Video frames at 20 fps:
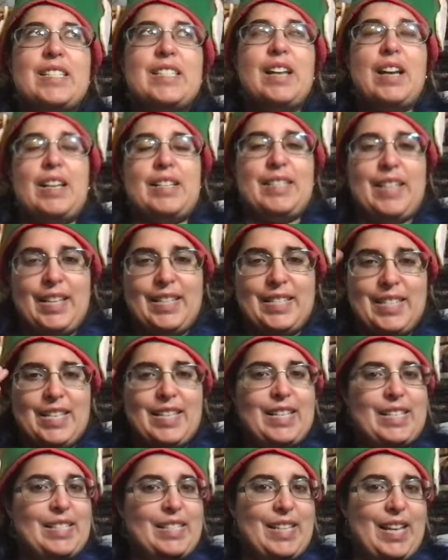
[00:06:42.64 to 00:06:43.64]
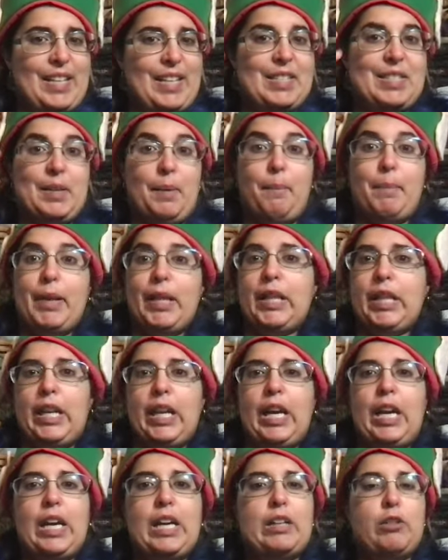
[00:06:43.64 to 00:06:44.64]
A Sense and the
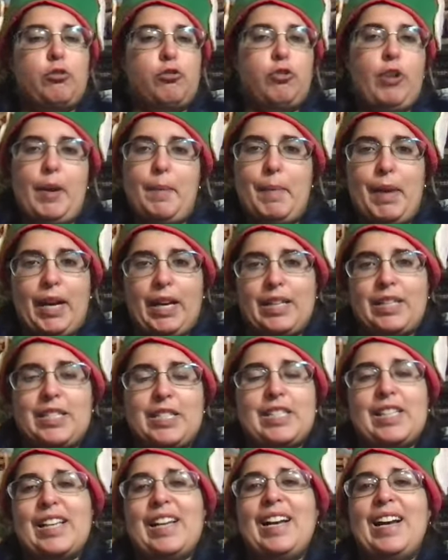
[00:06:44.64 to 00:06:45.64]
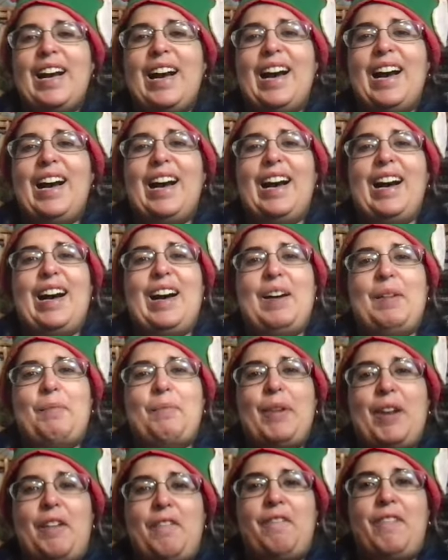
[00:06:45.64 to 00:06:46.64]
Sensibility remix,
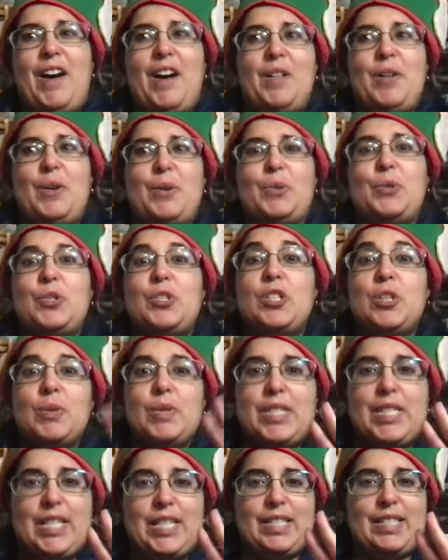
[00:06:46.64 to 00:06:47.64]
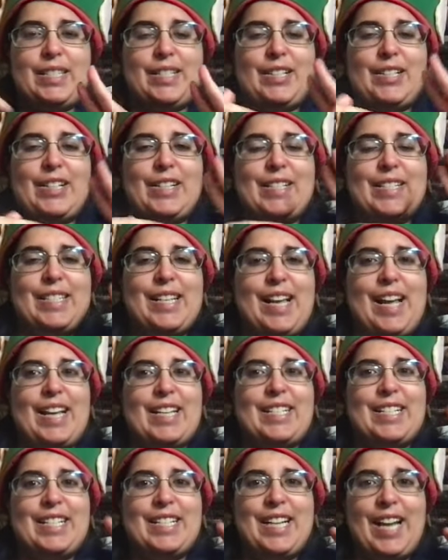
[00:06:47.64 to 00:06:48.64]
but it follows two sisters, a
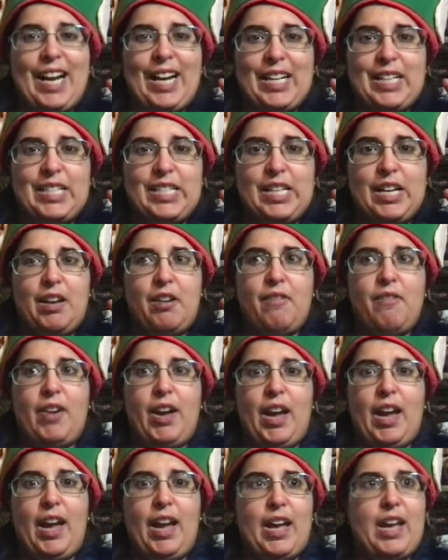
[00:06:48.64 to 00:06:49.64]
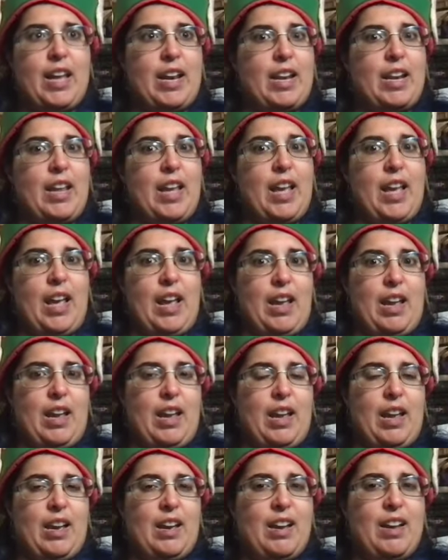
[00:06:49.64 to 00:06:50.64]
detective and
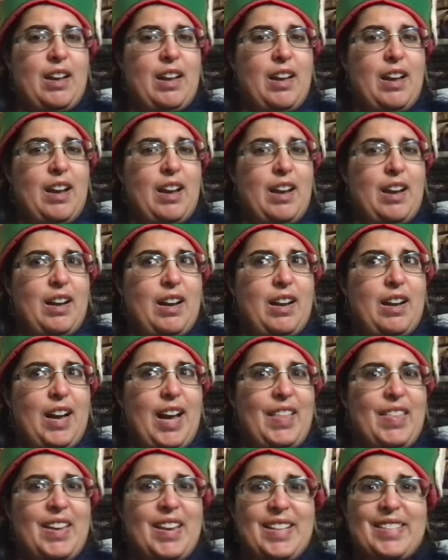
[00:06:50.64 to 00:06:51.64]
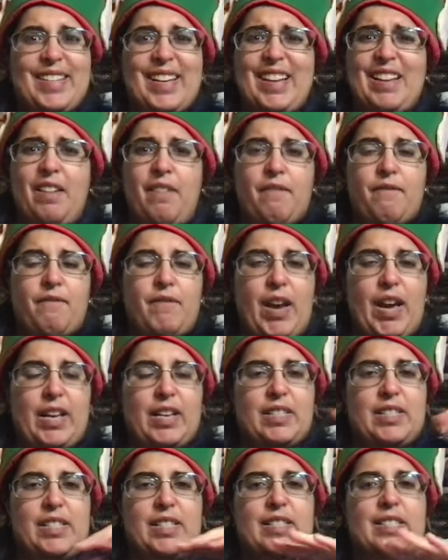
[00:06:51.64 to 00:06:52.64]
a, I think it's like an inve
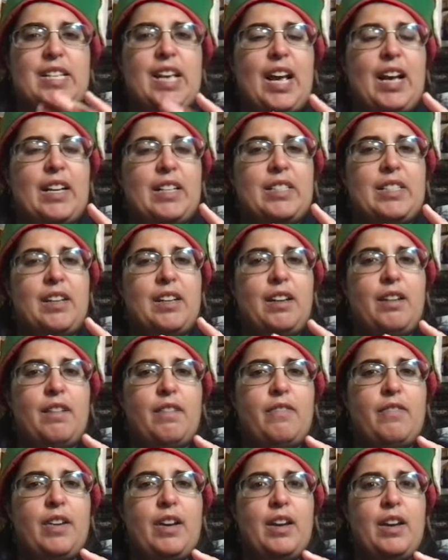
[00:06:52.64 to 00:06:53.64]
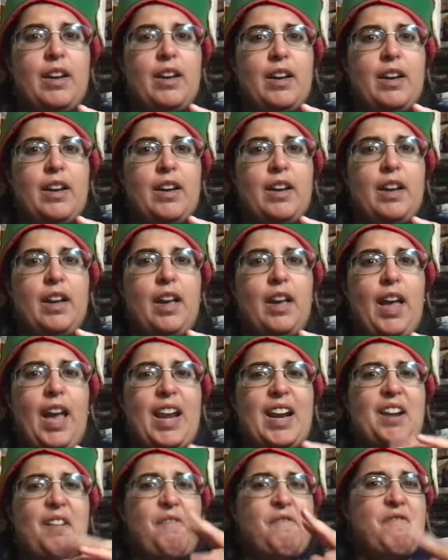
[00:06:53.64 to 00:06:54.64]
a detective.
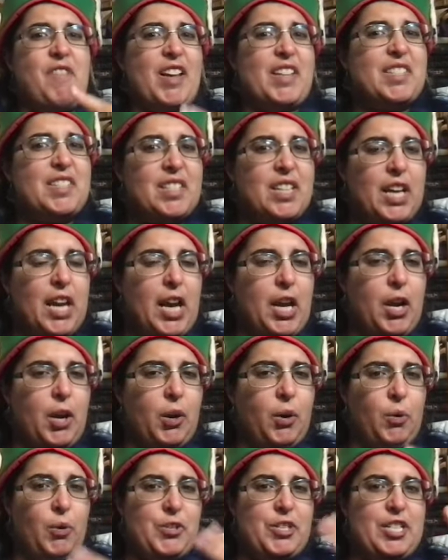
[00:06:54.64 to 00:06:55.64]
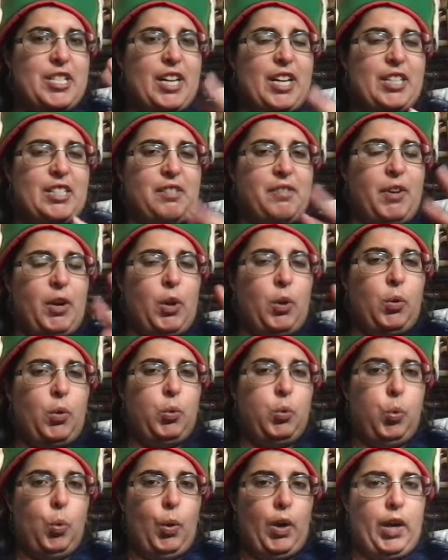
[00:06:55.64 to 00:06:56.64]
An investigator or detective and a
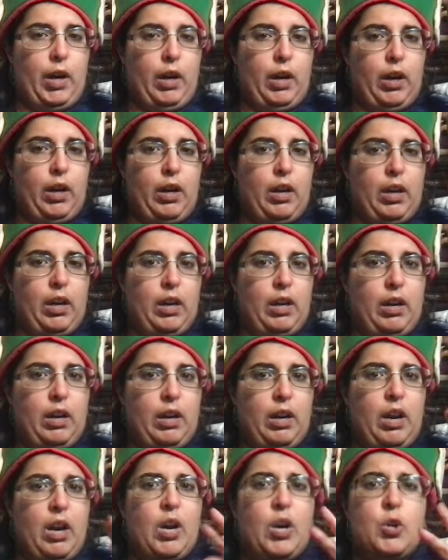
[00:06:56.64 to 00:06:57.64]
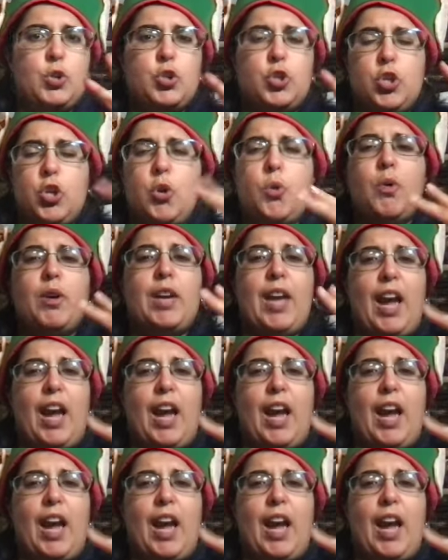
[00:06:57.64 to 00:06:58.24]
lawyer. Two